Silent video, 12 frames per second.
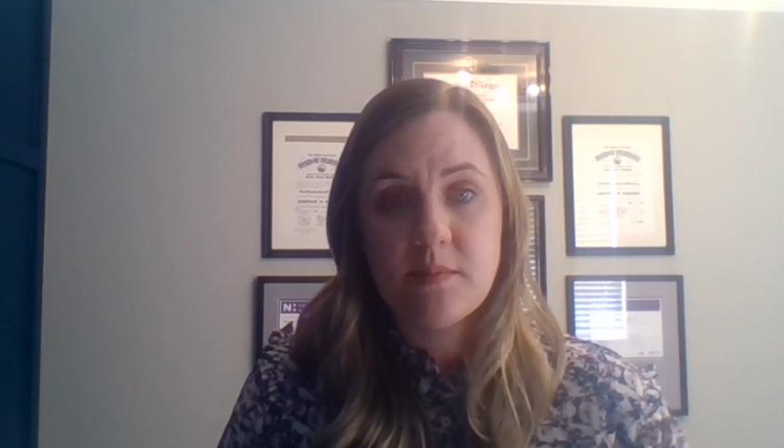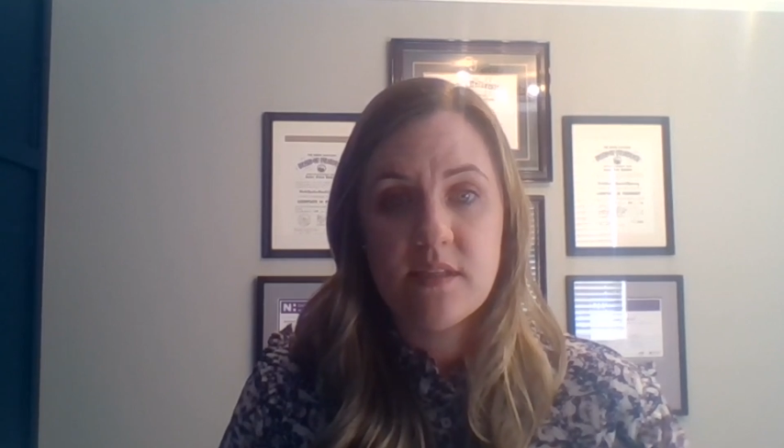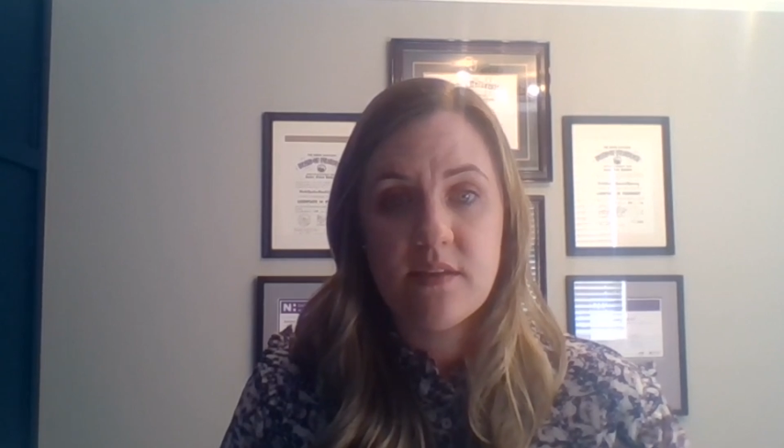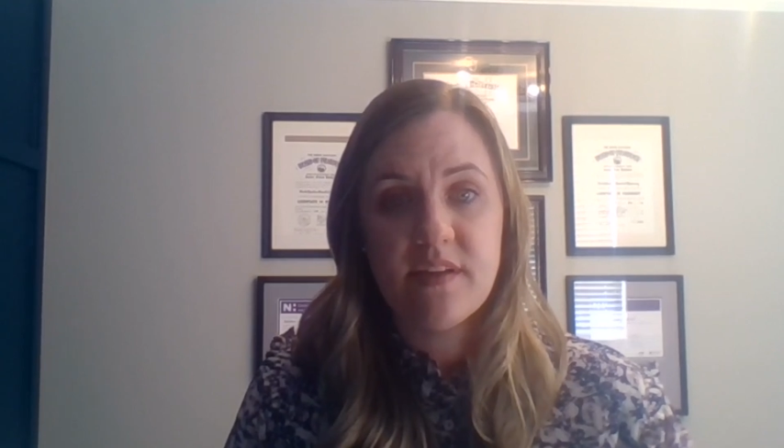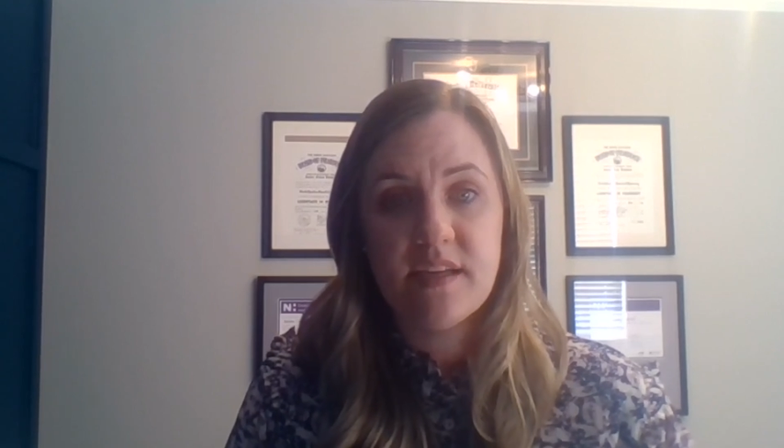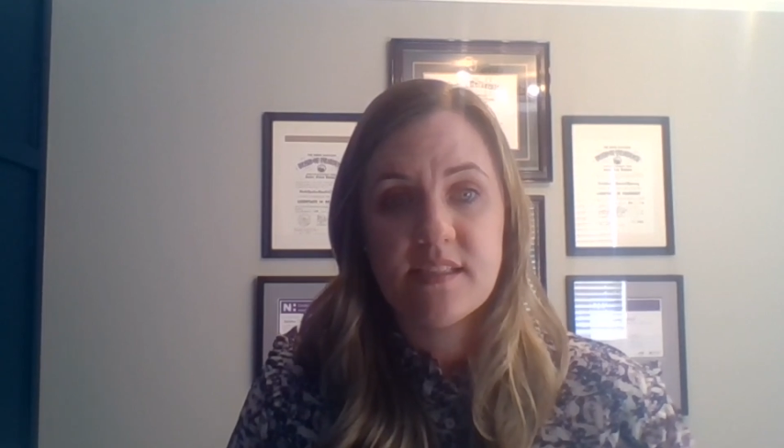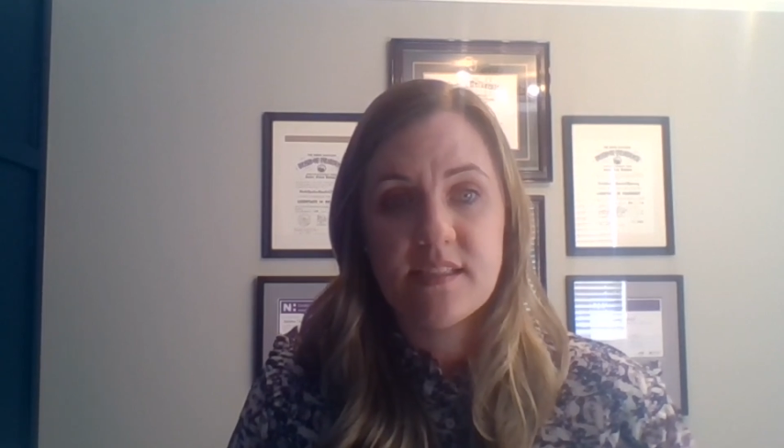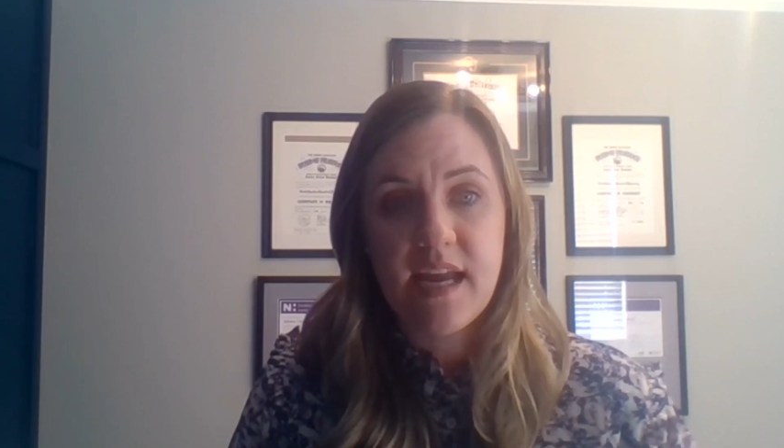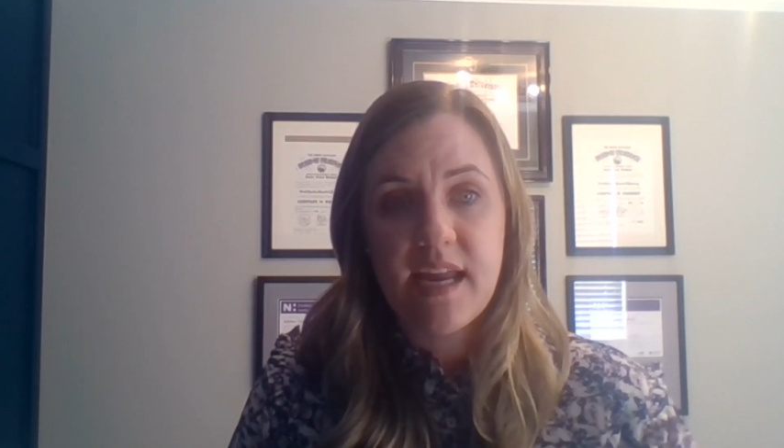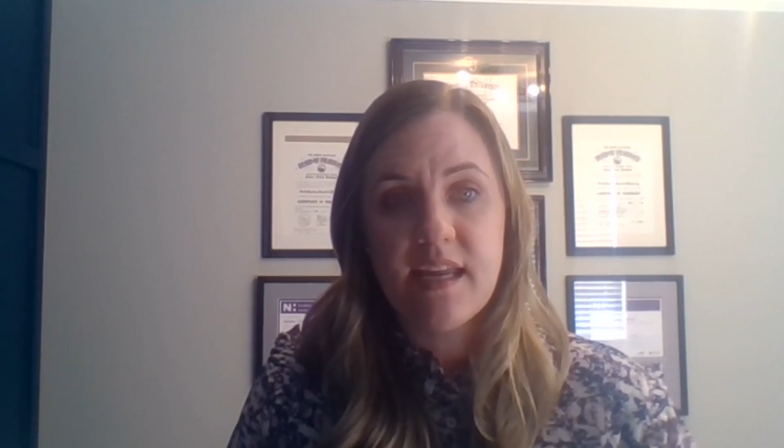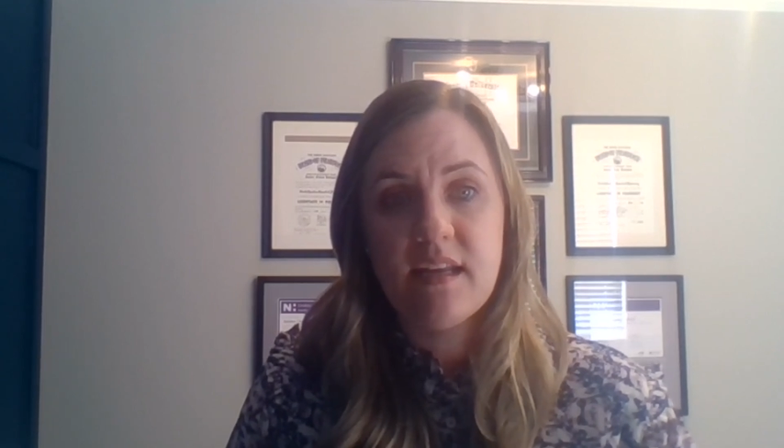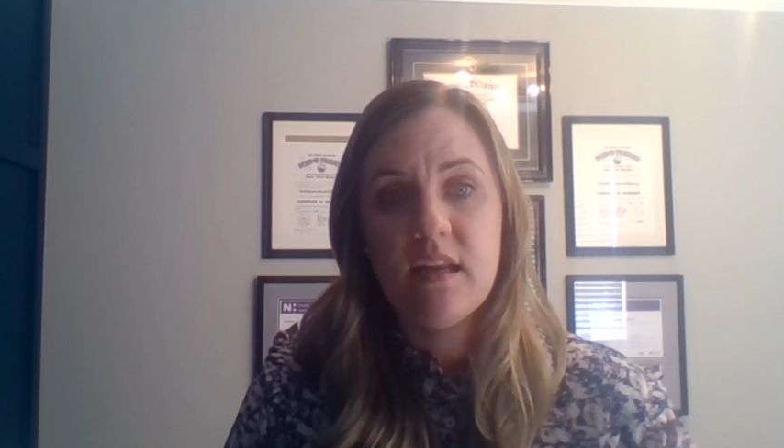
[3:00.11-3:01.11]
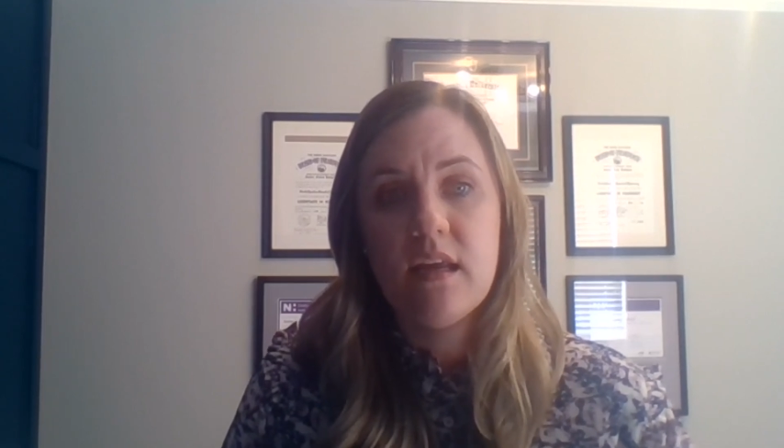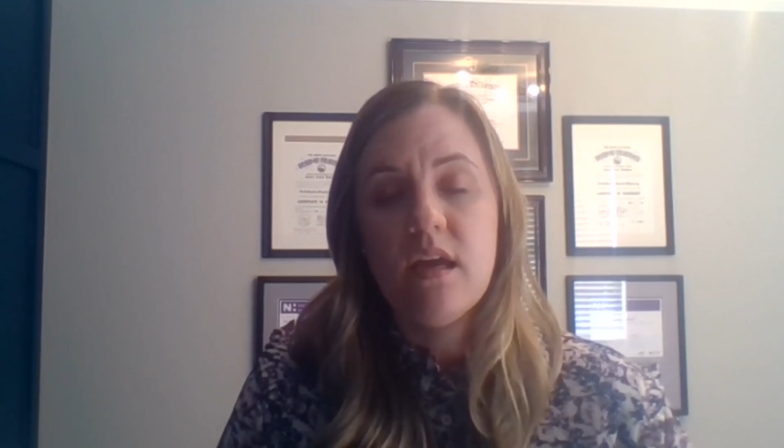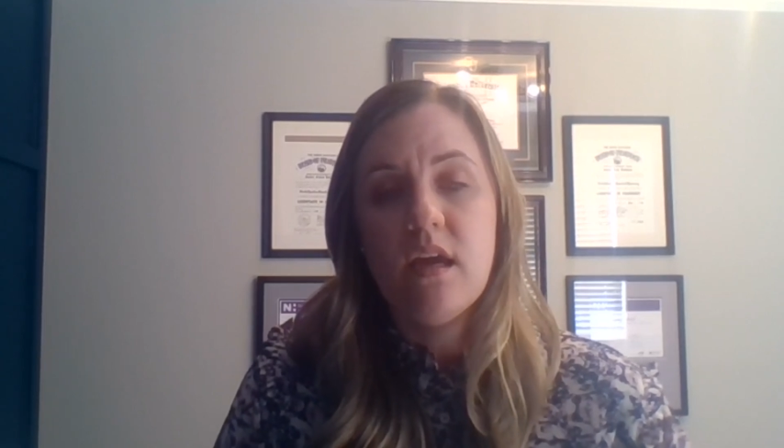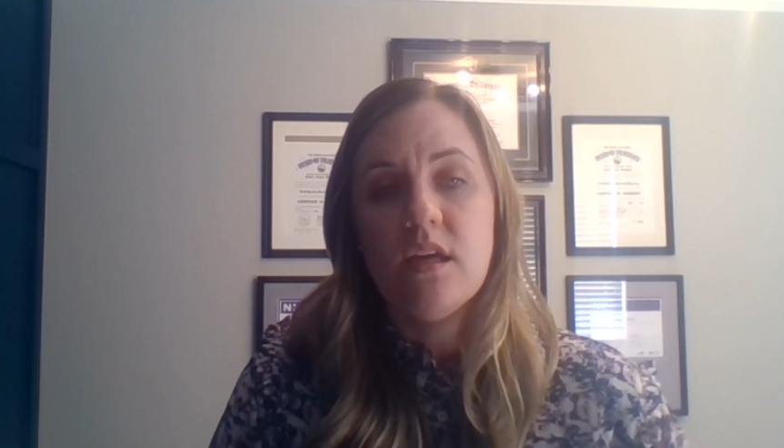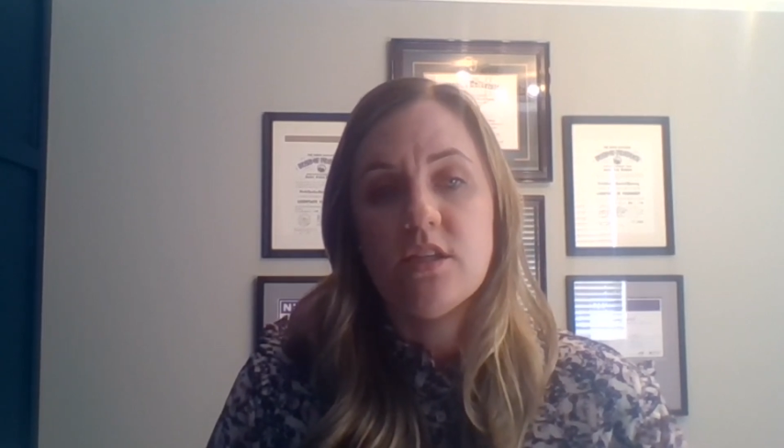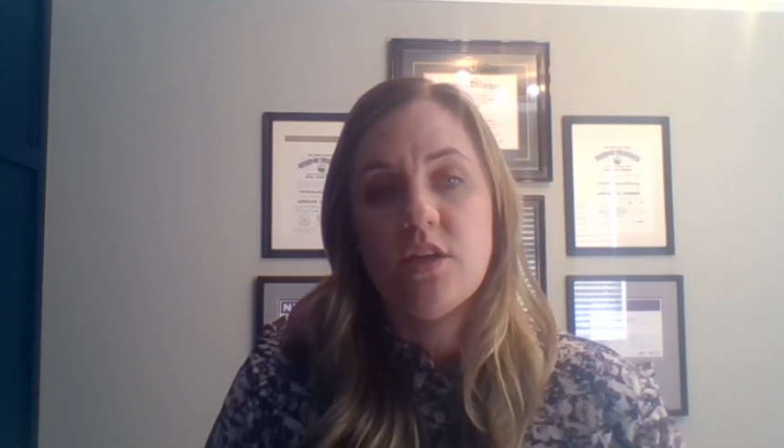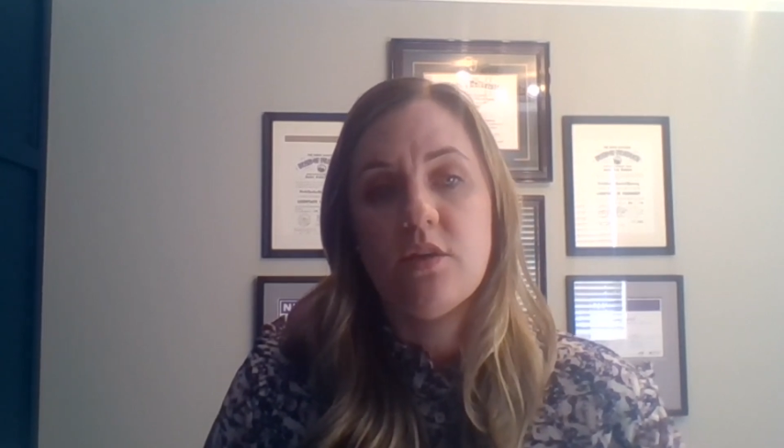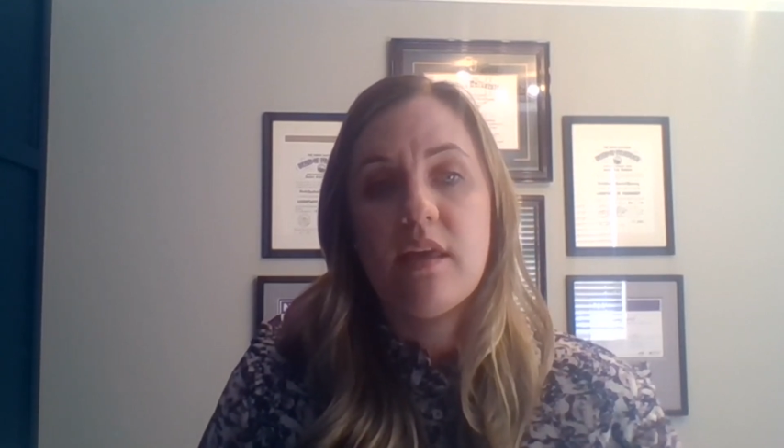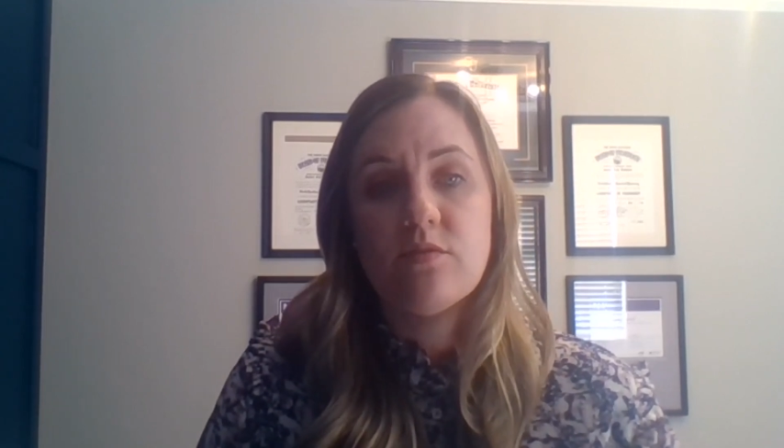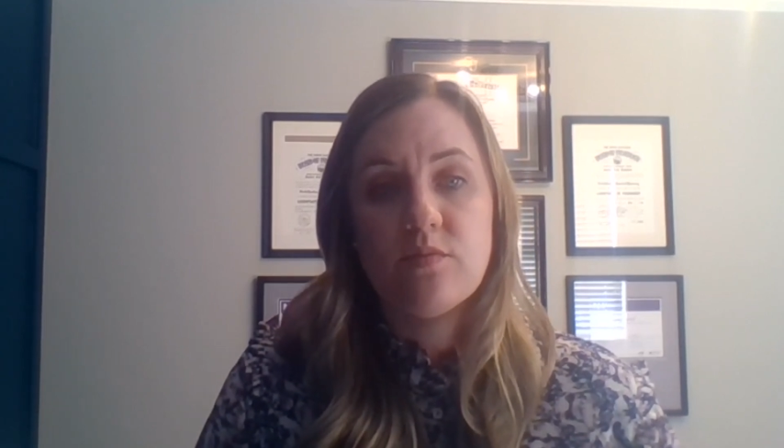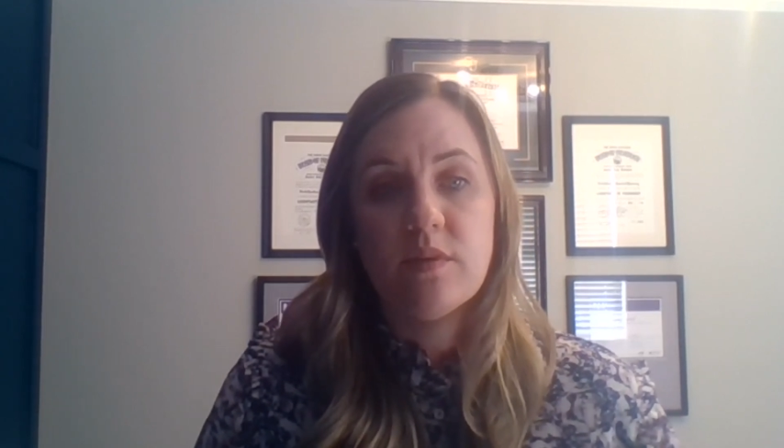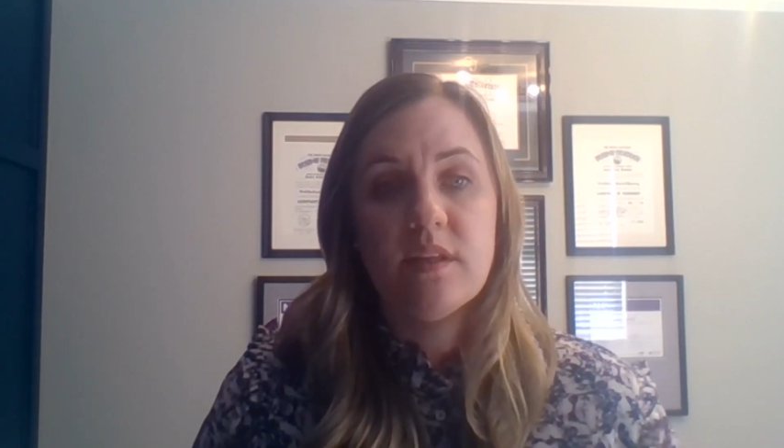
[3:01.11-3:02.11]
specific site. So
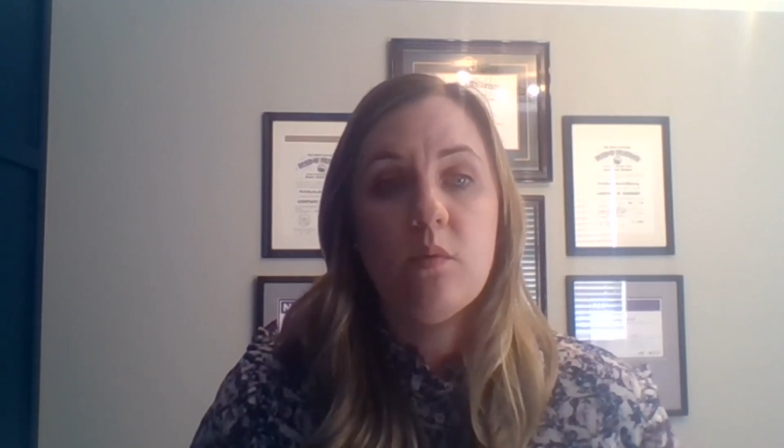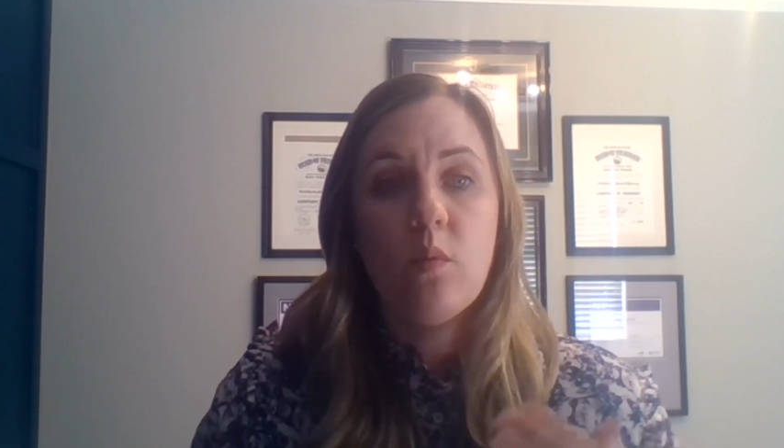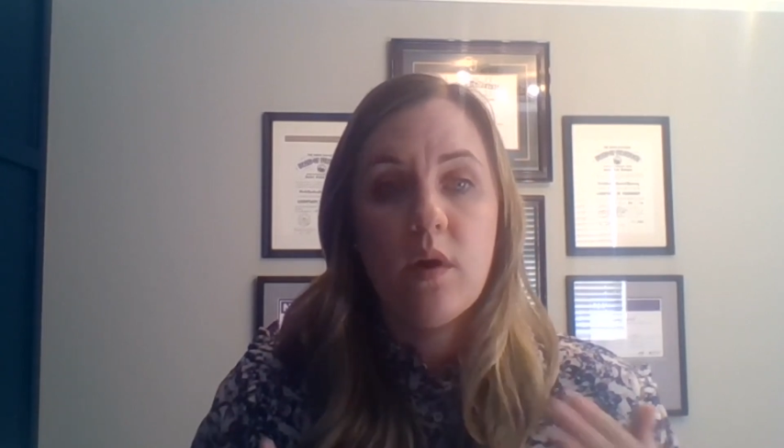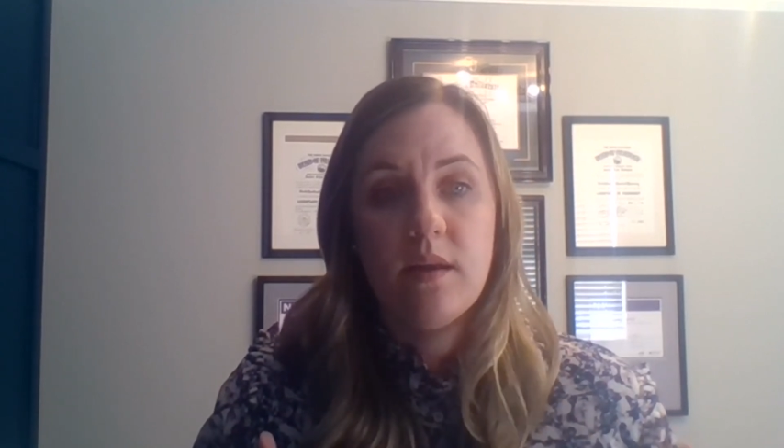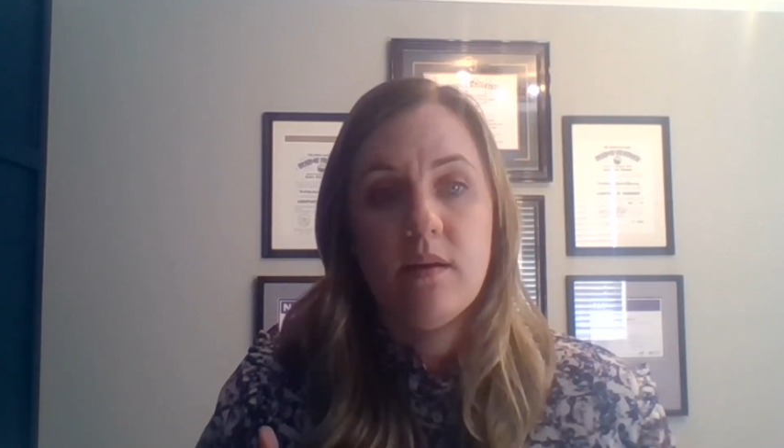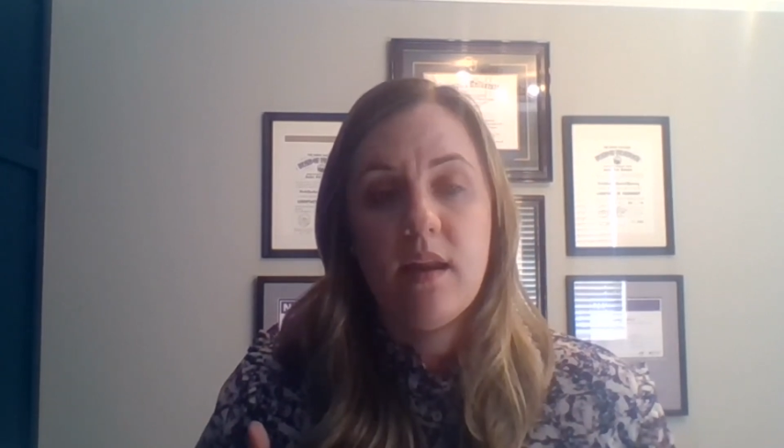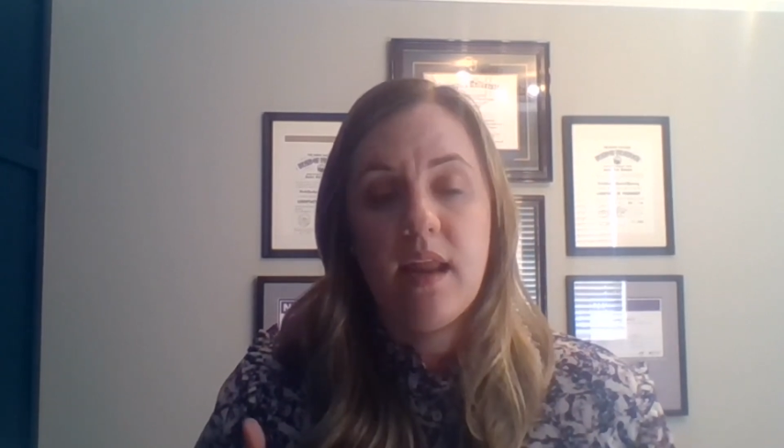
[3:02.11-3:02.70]
that's really one